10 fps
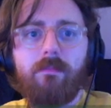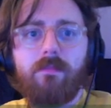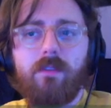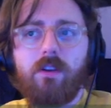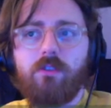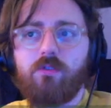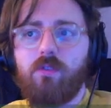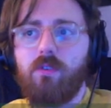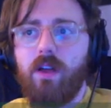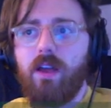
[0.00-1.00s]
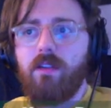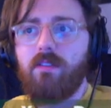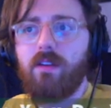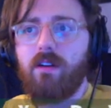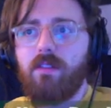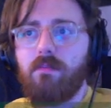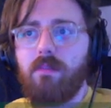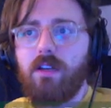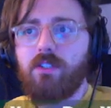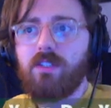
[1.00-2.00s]
The Control A thing on the
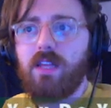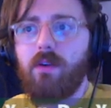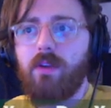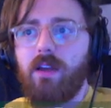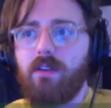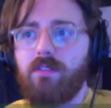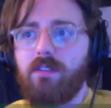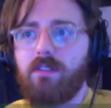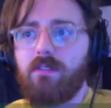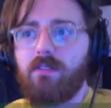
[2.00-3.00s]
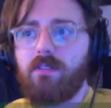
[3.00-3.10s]
mesh, is that what I have to do?